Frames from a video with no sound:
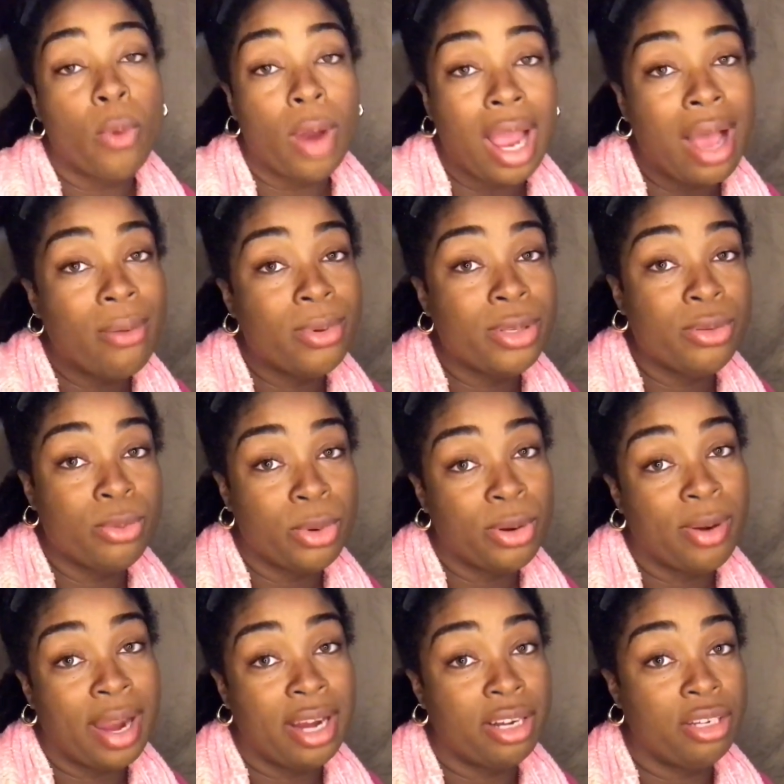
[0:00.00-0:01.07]
I was
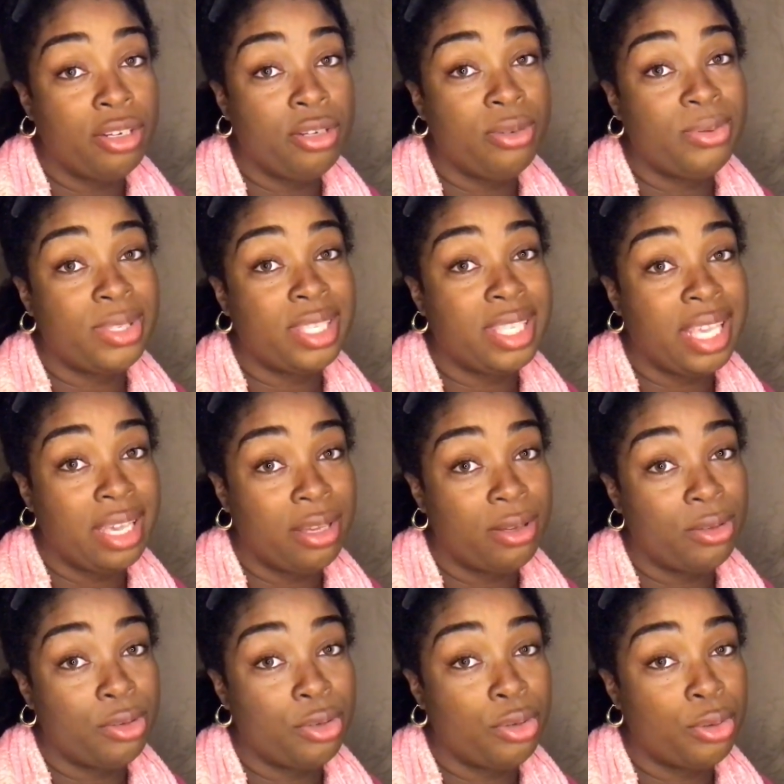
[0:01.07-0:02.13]
required to do
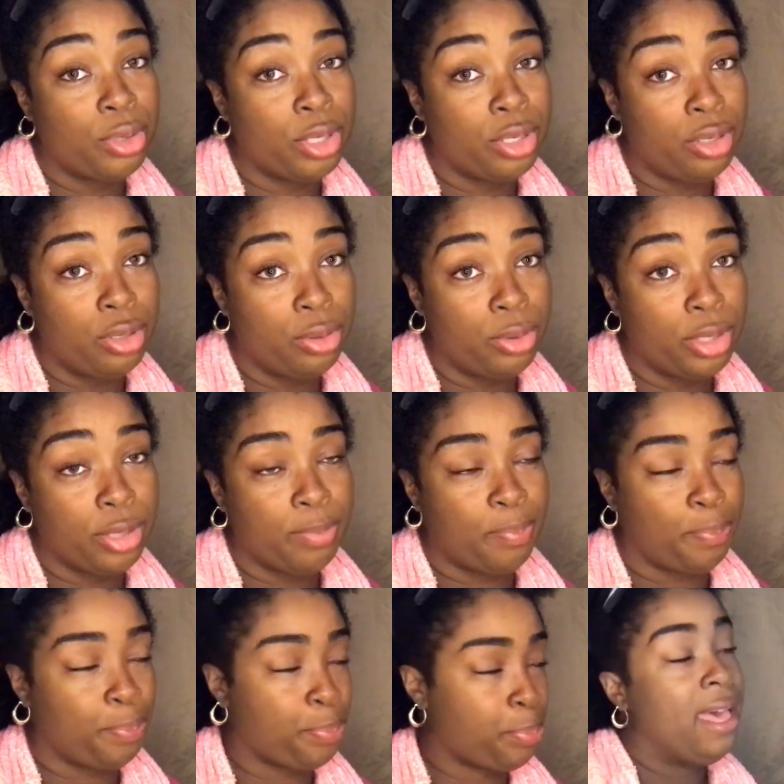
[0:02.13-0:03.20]
sales door to door.
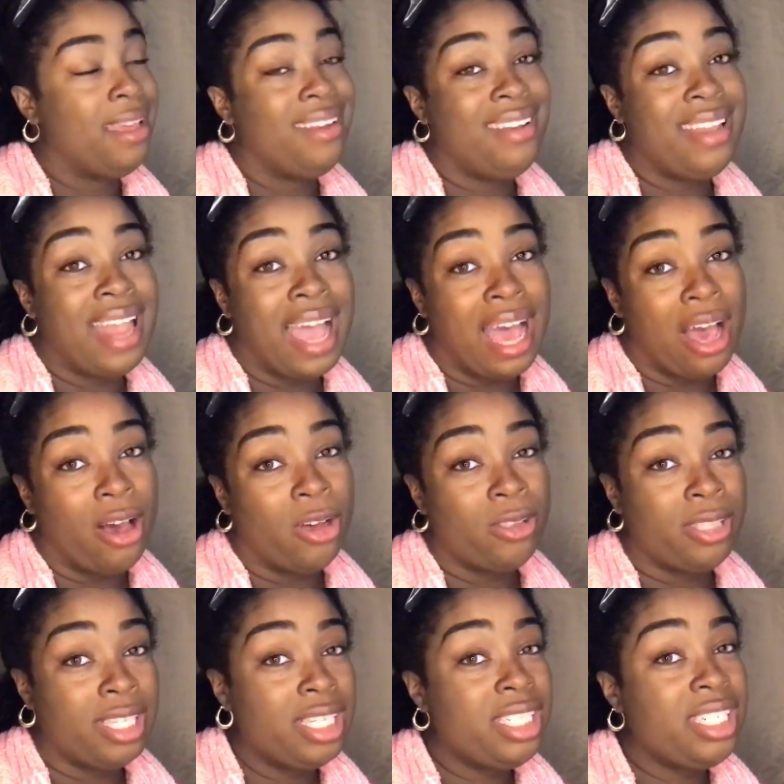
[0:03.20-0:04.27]
Now,
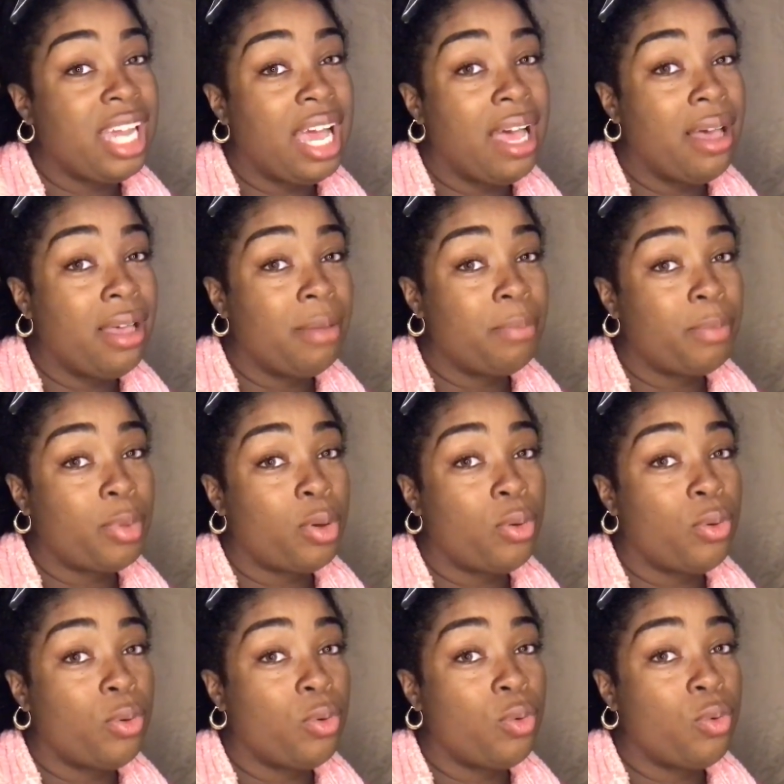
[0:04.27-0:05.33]
this shop
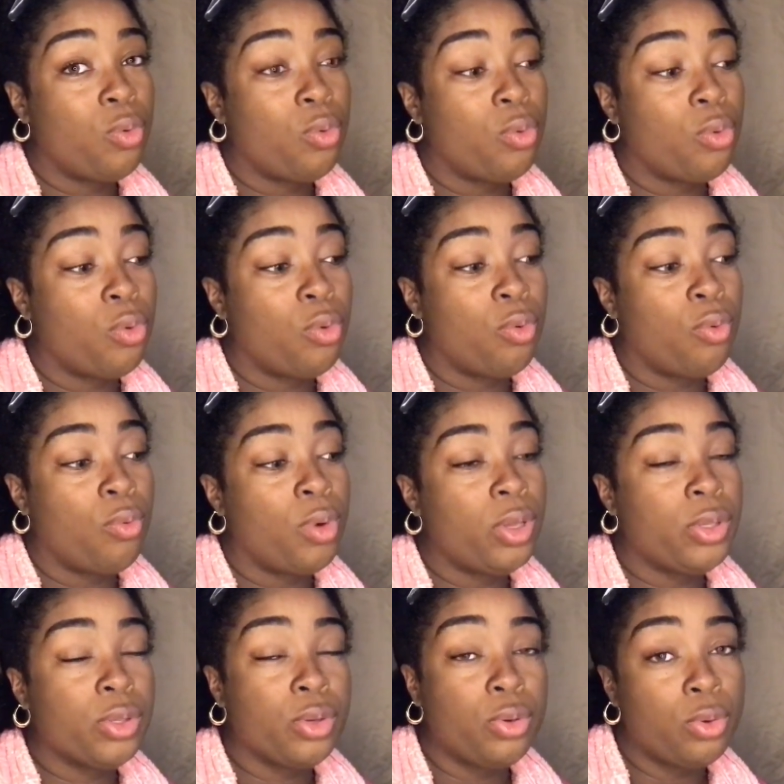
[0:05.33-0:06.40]

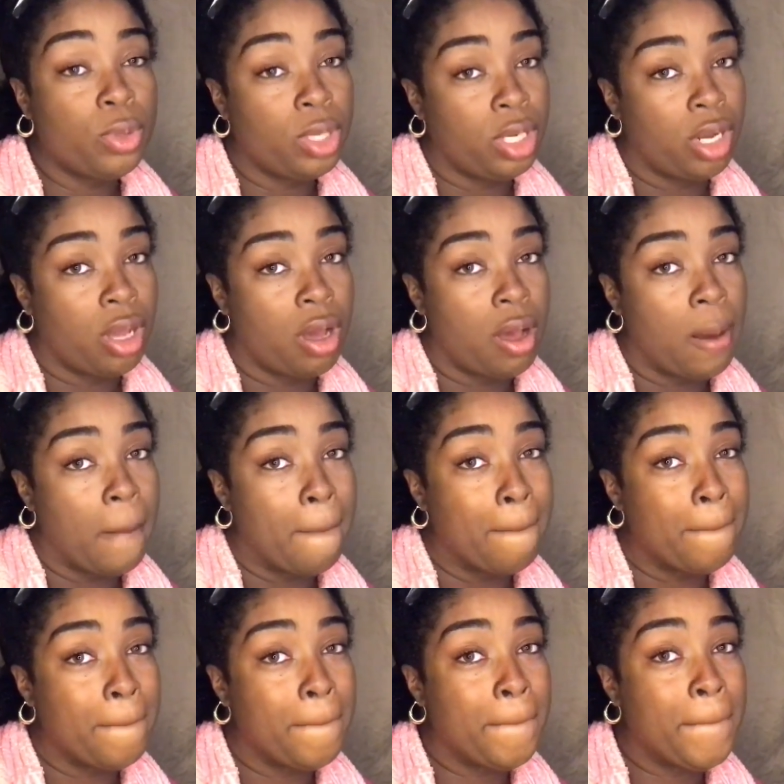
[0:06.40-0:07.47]
was cool and all,
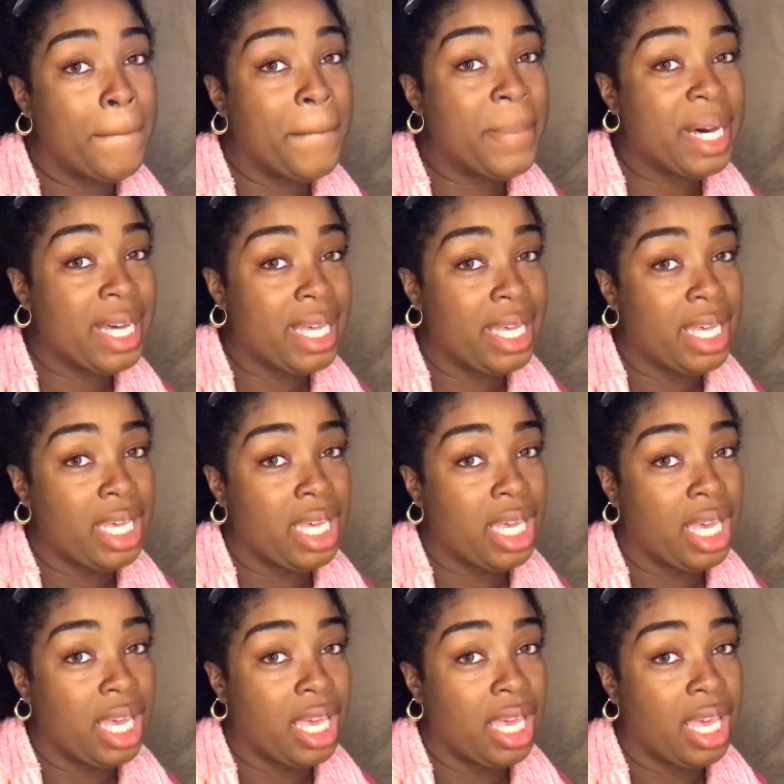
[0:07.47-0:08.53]
but
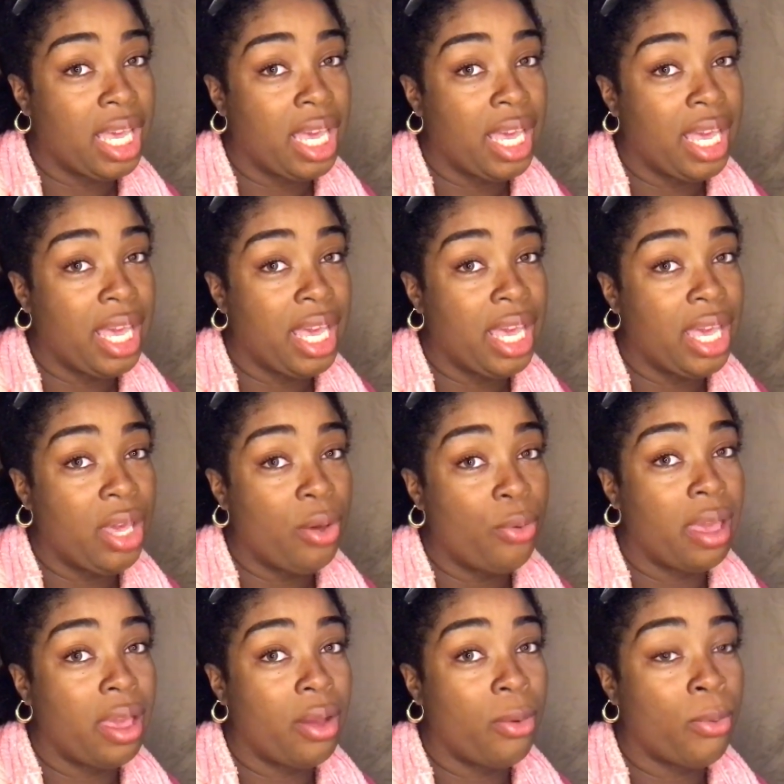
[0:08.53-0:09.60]
it
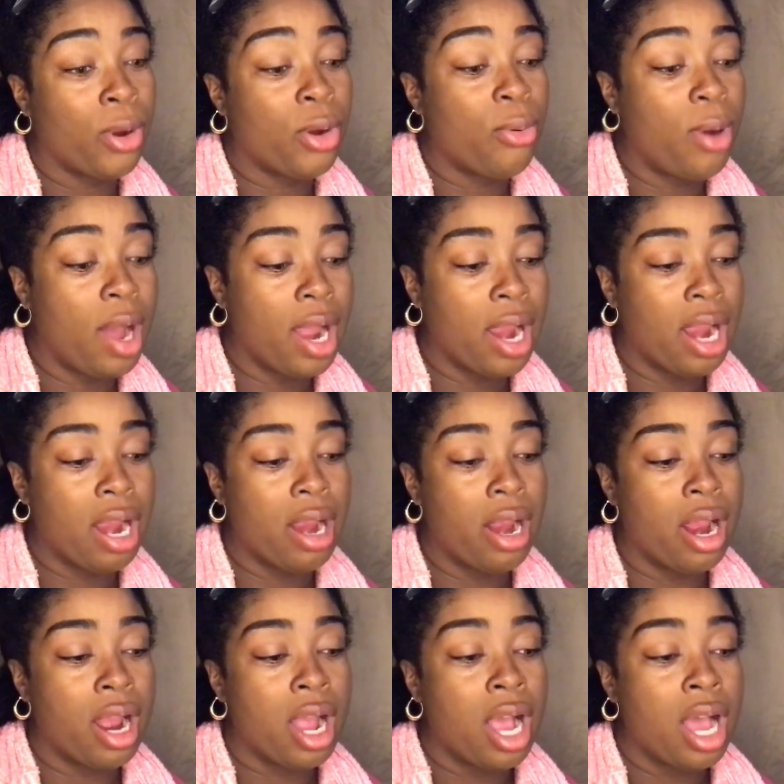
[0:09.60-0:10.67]
required